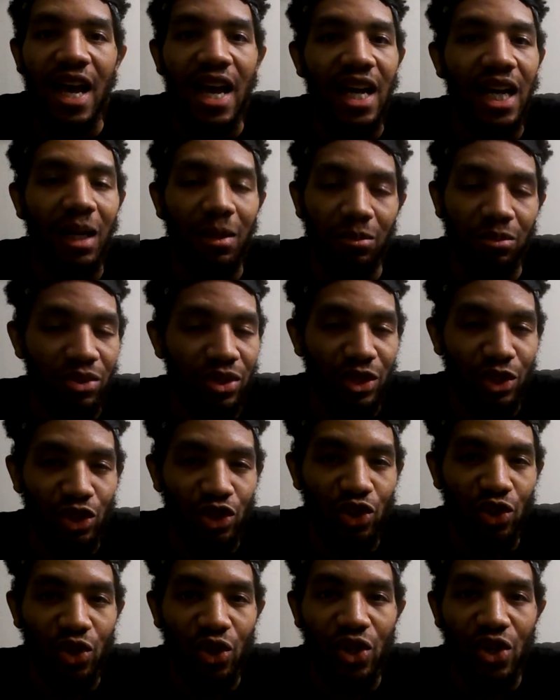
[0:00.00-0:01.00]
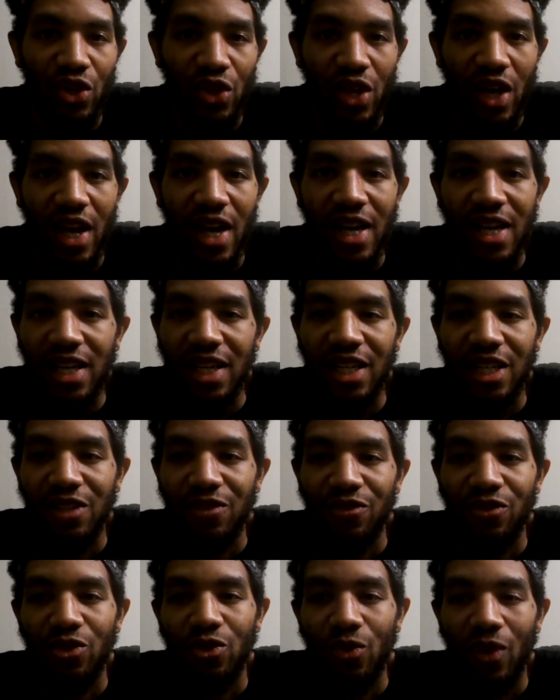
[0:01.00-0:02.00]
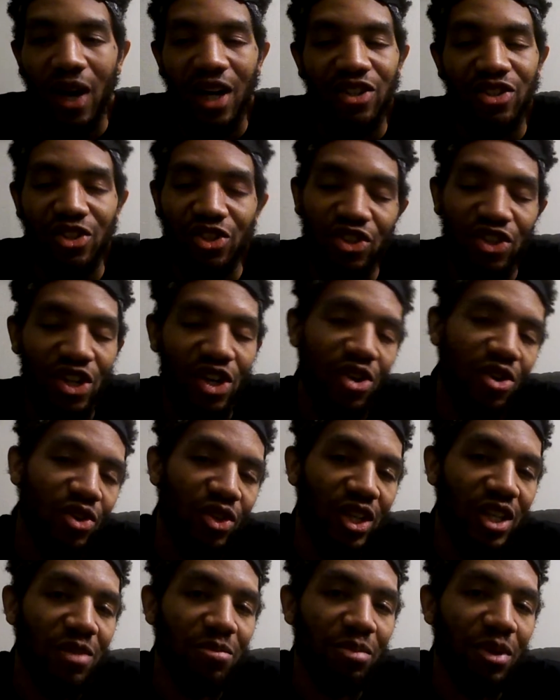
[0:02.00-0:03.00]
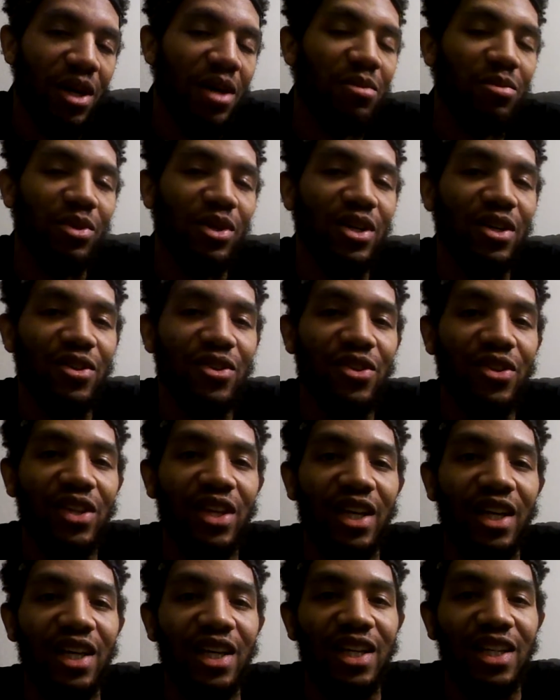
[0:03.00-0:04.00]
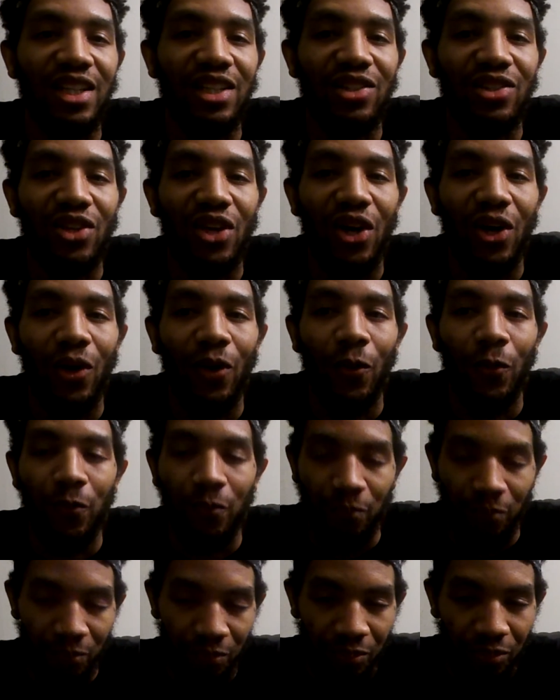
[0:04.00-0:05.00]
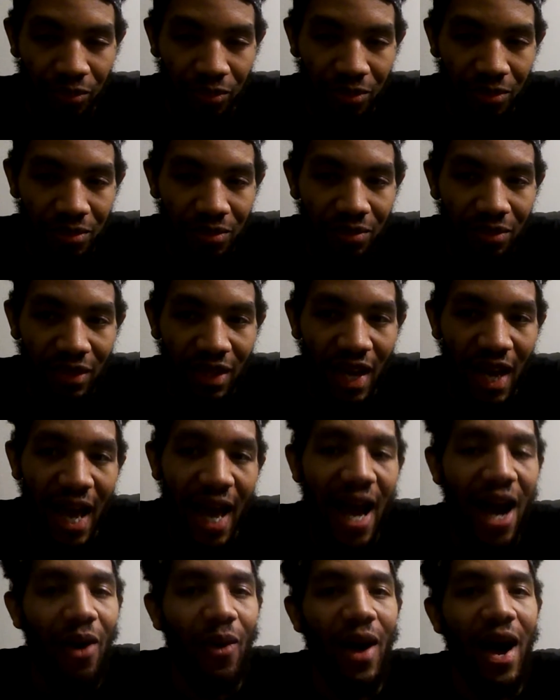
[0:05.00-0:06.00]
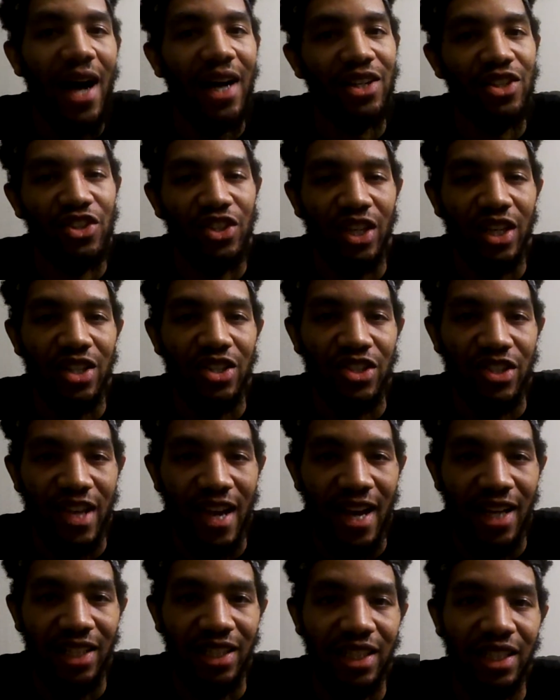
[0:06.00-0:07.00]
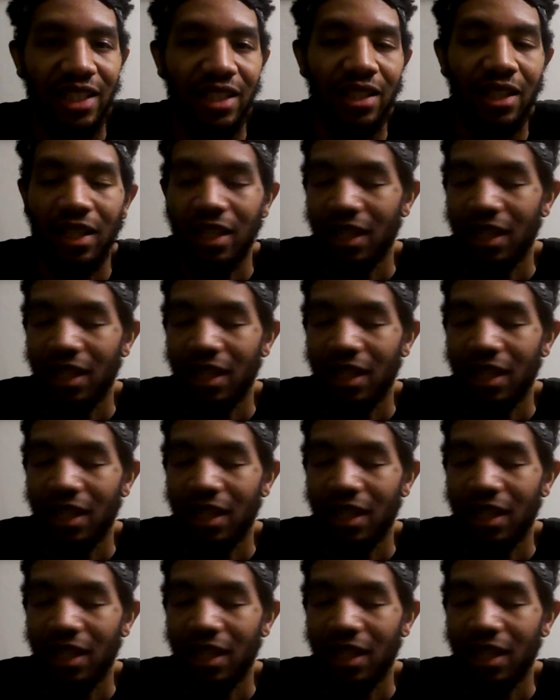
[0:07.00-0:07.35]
And I'm pretty sure that if you watch the show and keep up with, you know, how I judge talent,